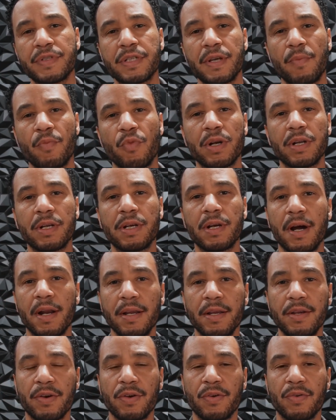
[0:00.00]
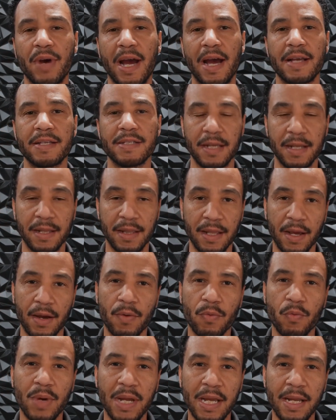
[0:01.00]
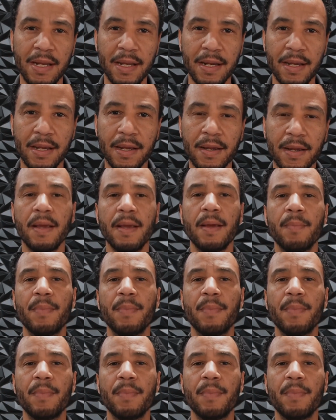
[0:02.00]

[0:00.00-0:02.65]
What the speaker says: someone cutting your grass and they're weed eating,